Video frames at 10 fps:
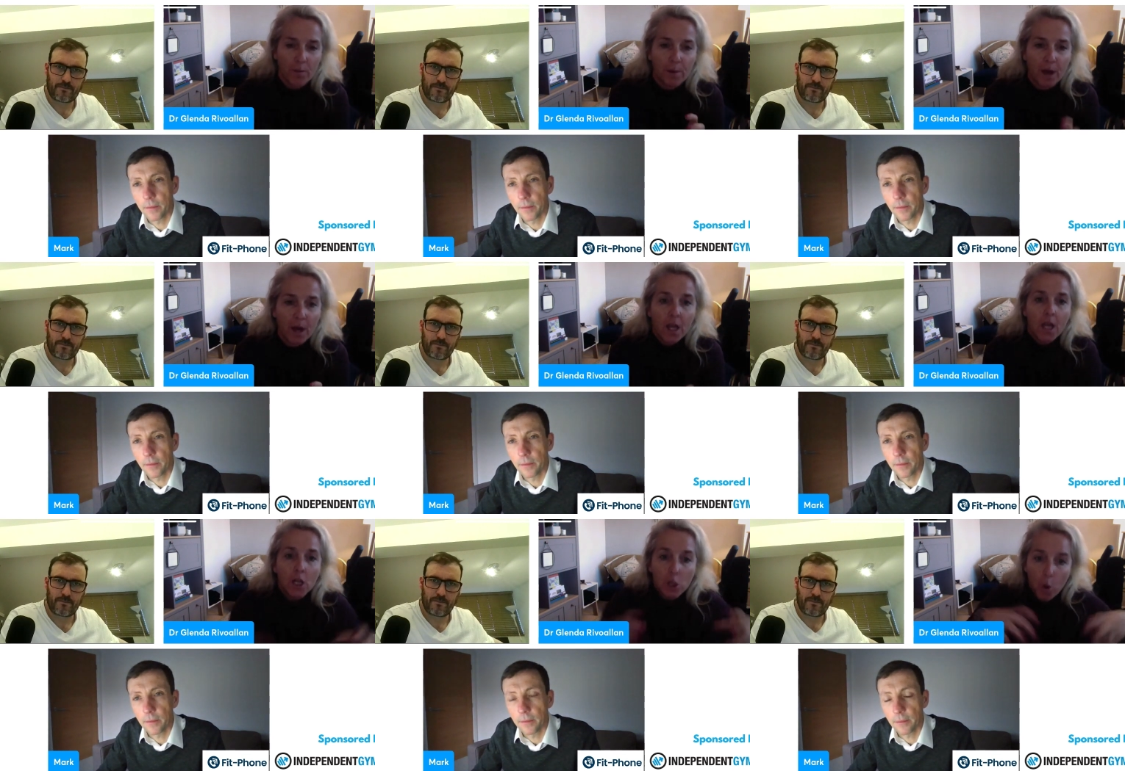Speaker 1: but
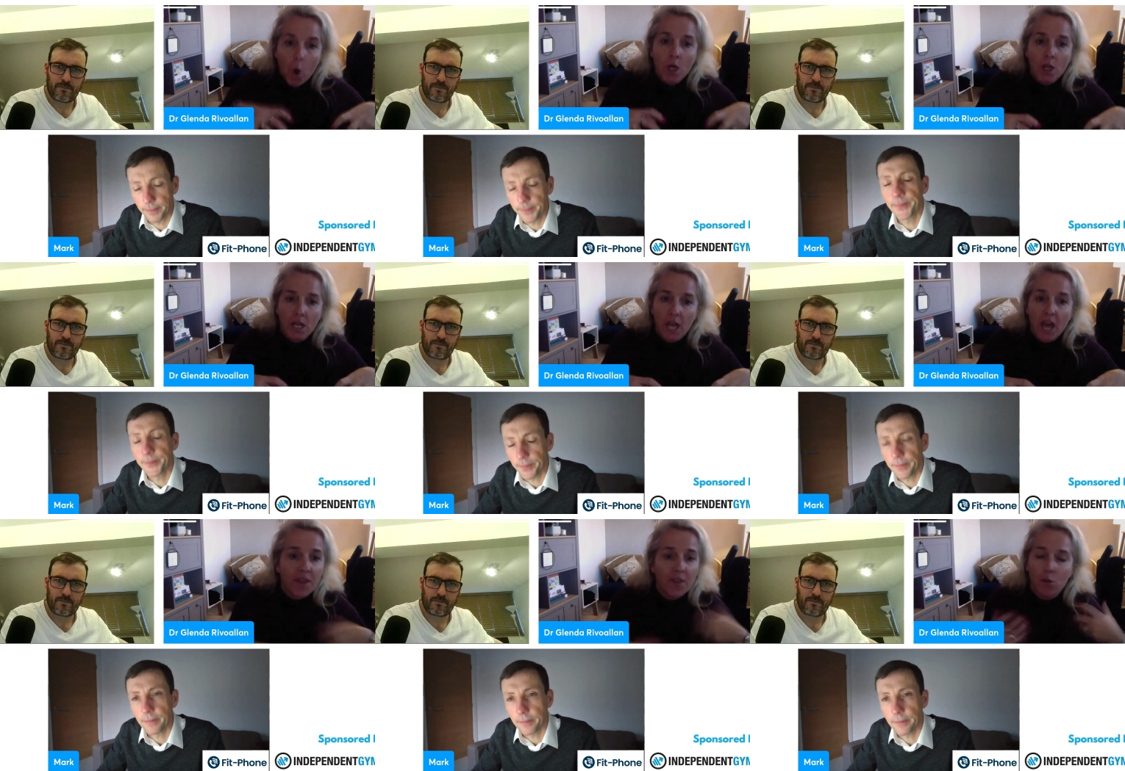locally, I
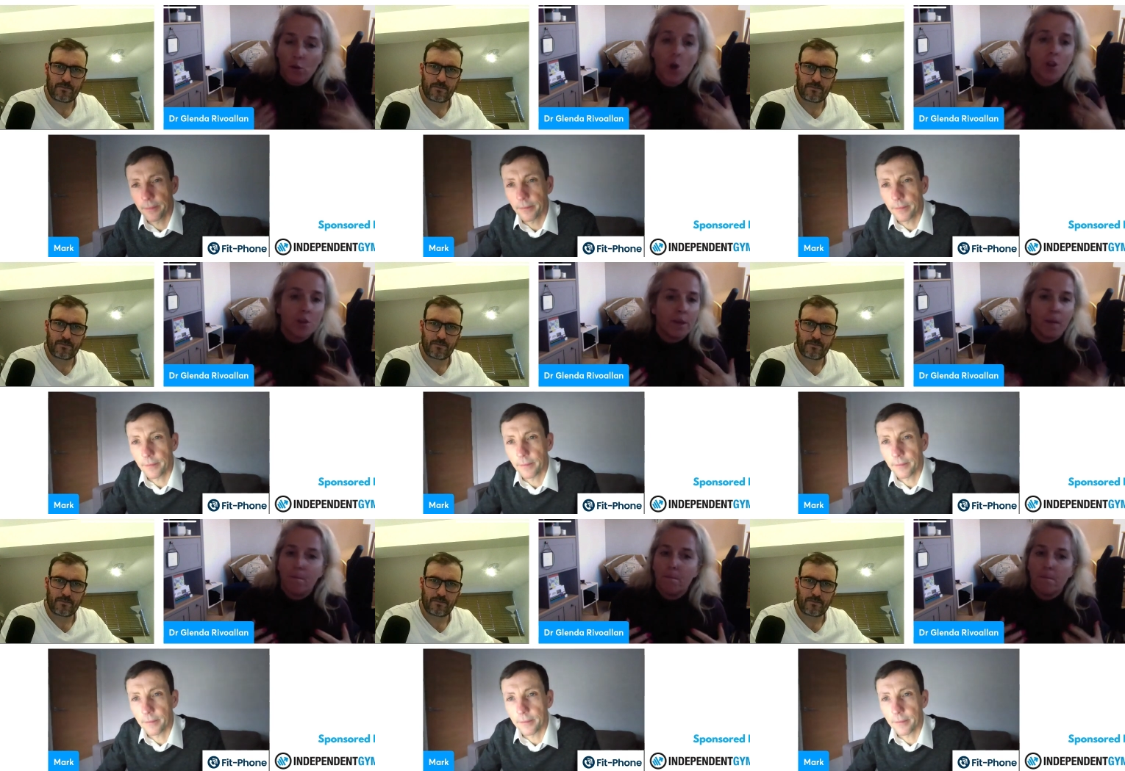think there's got to be
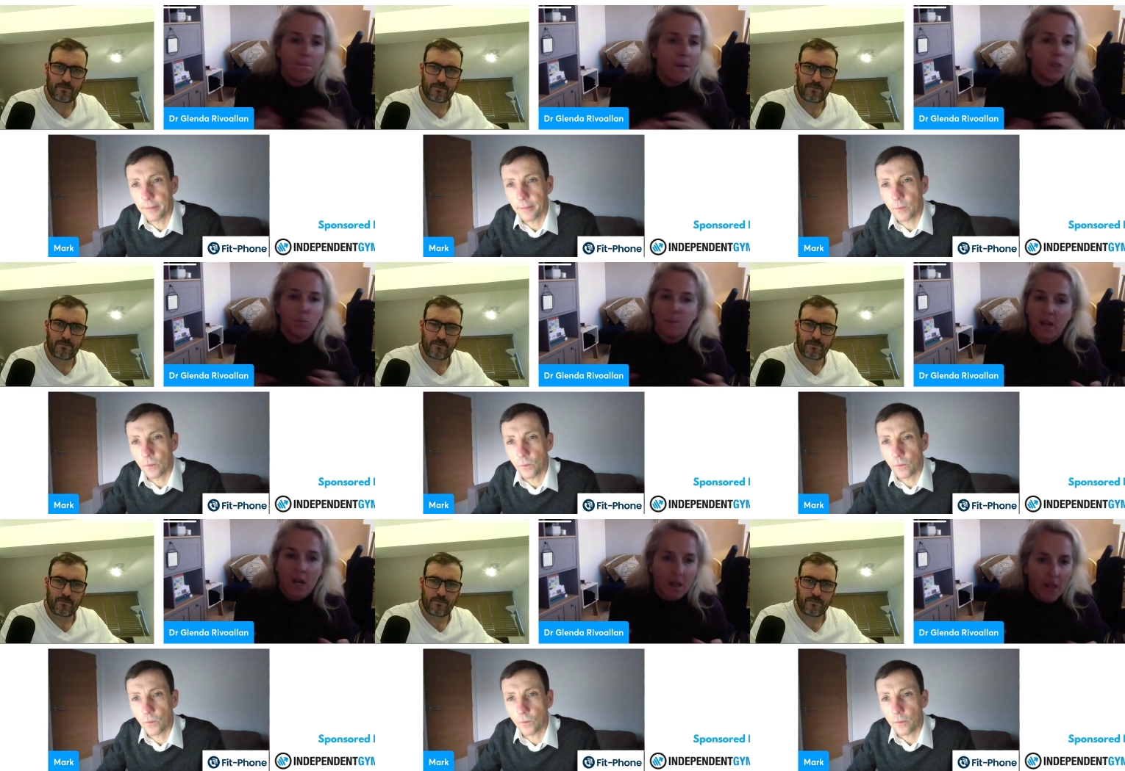a much
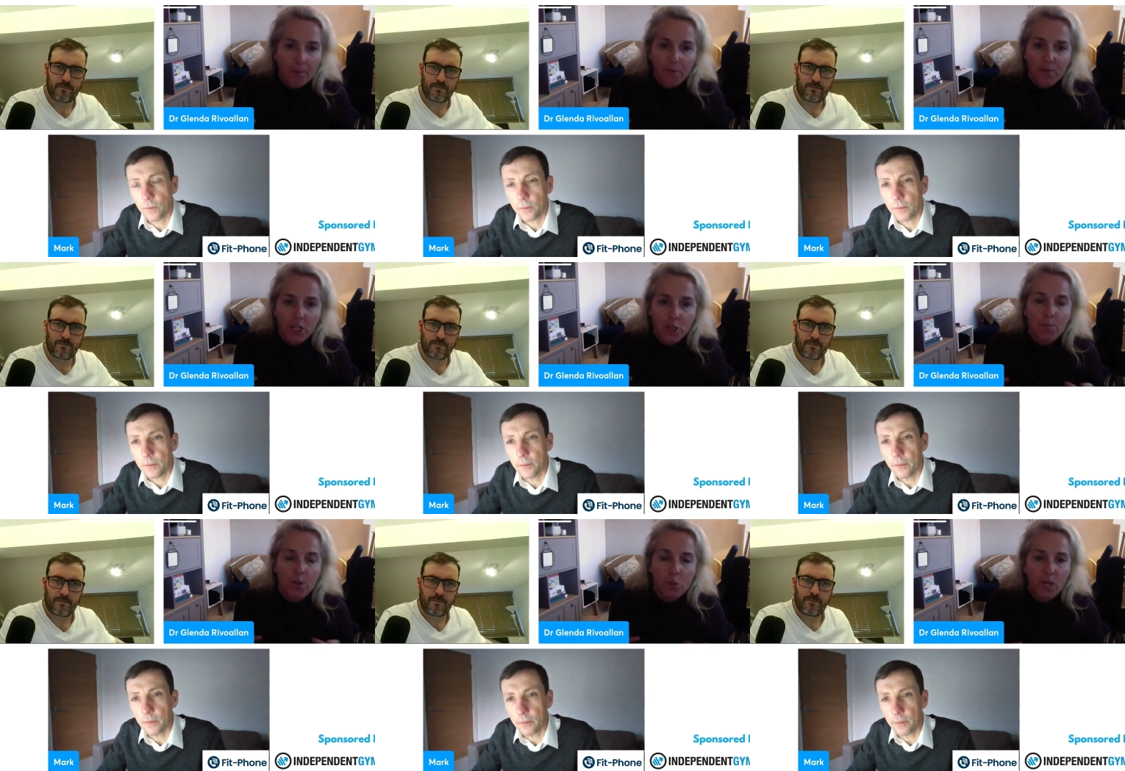bigger collaboration
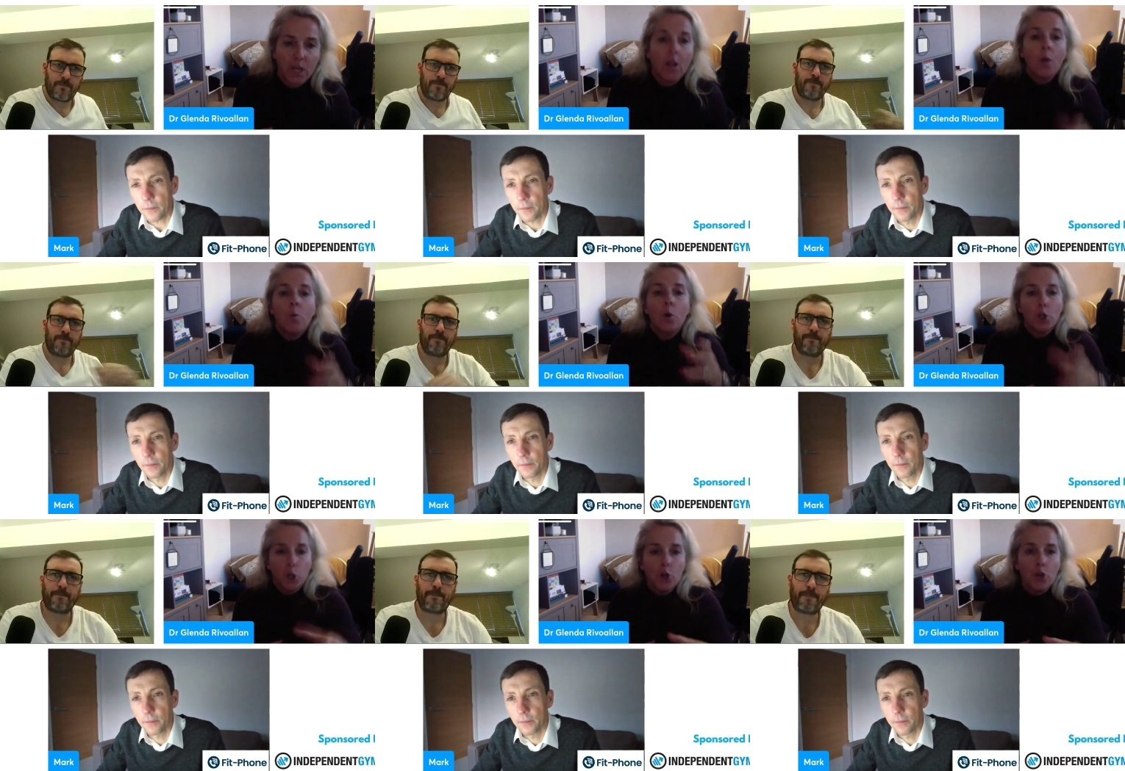between what
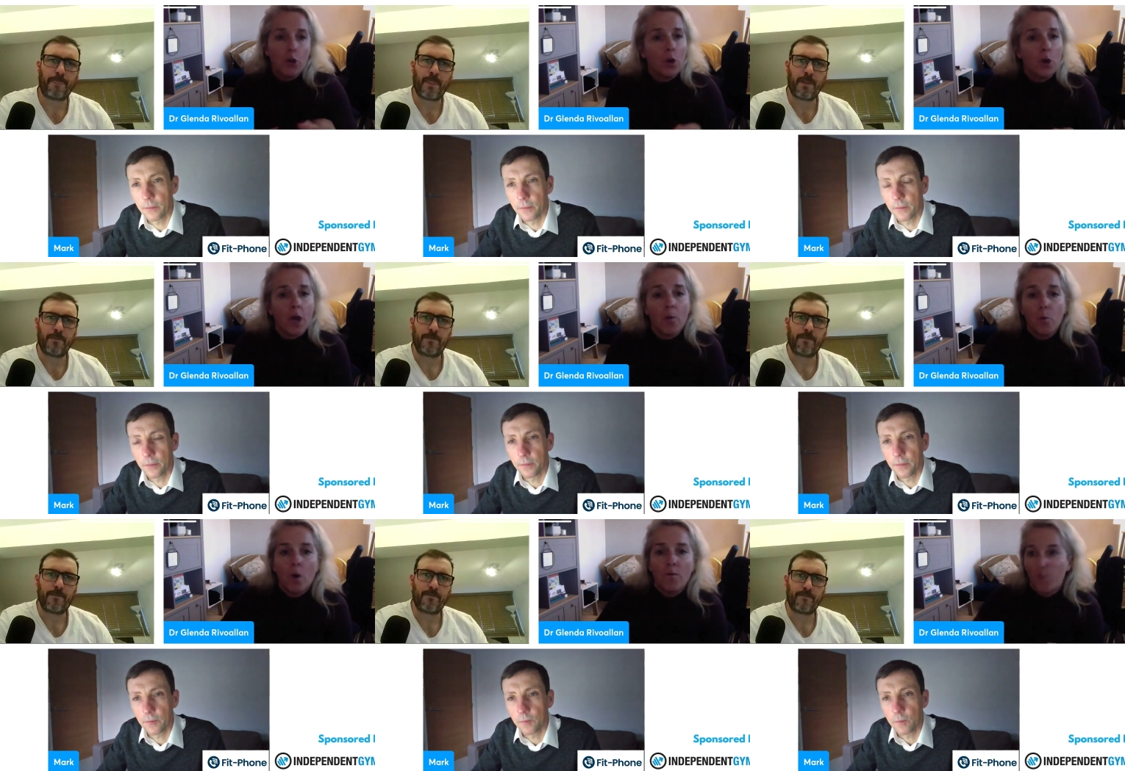you do and
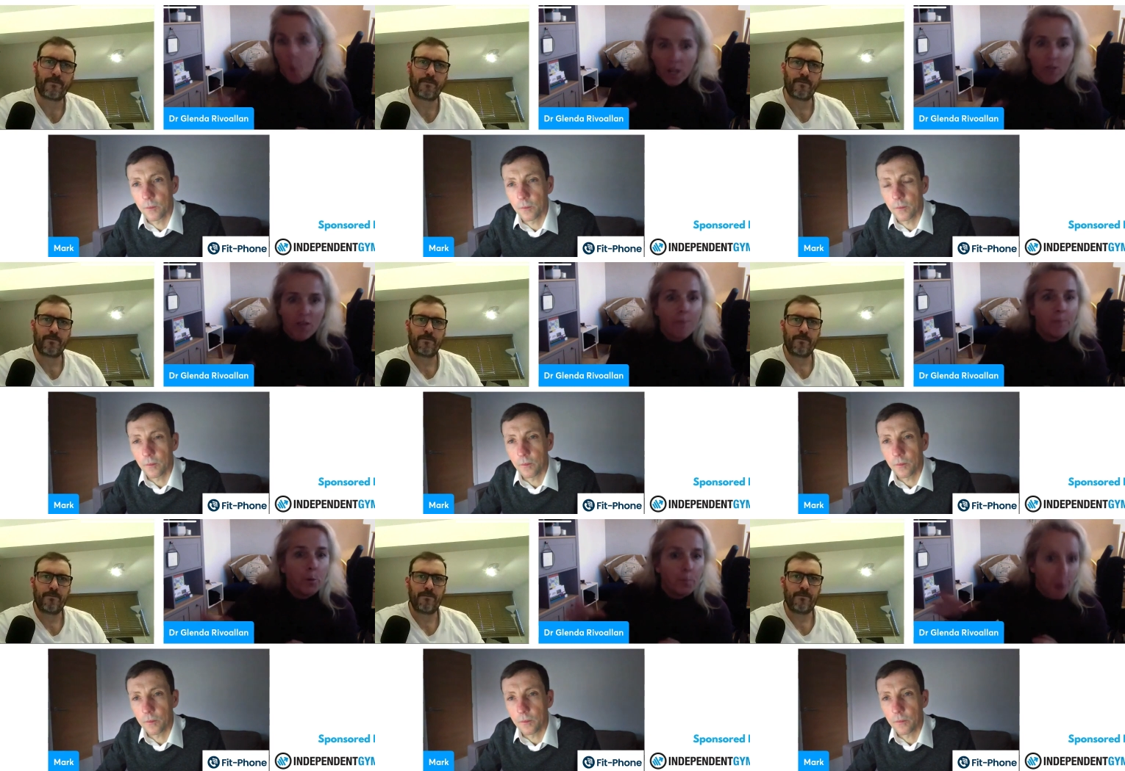what, for
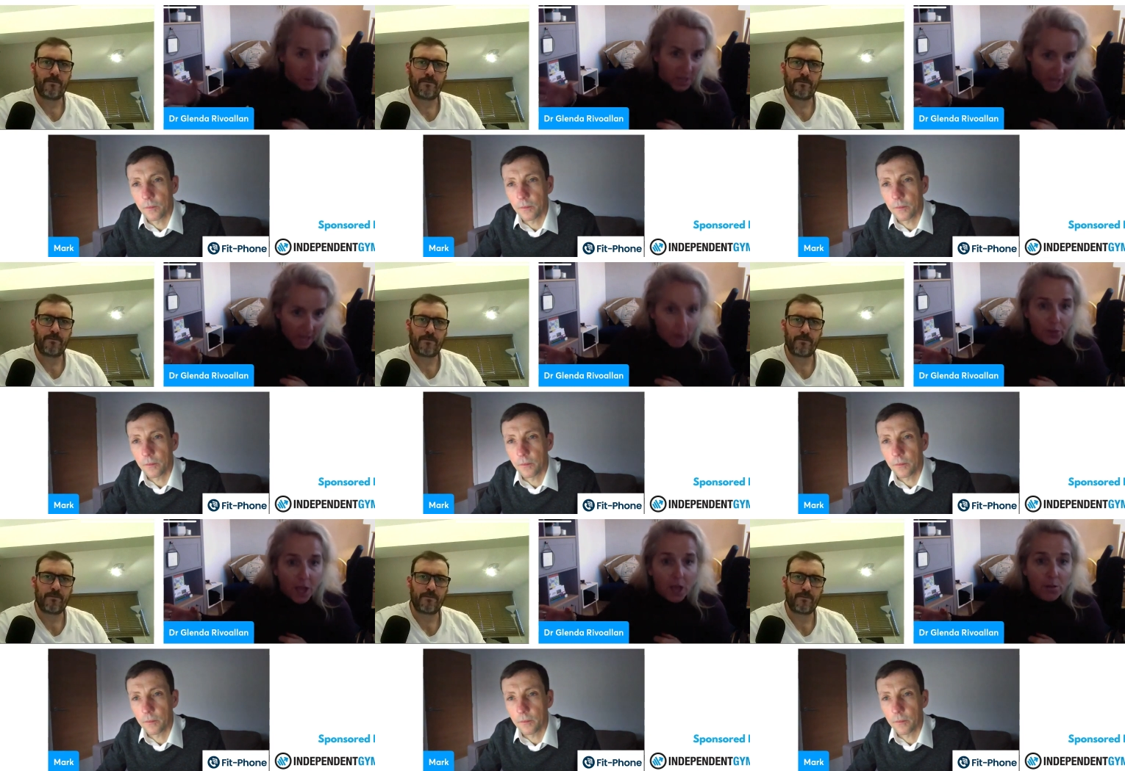example, public health
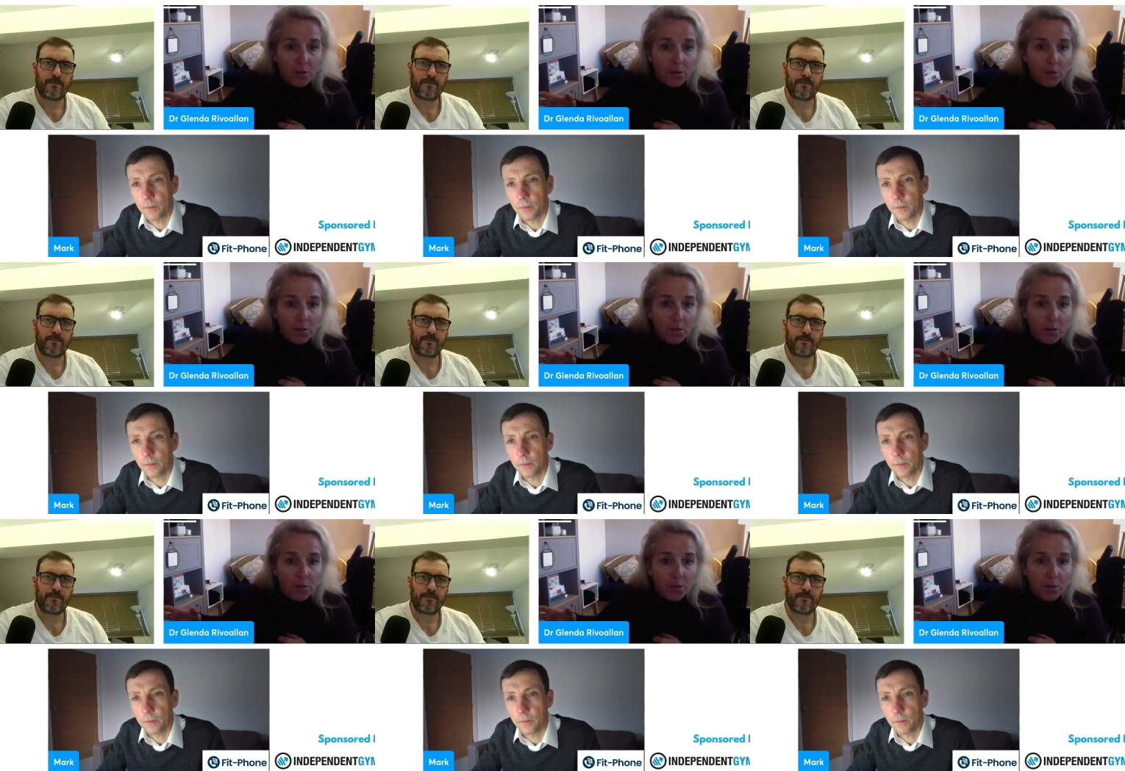does,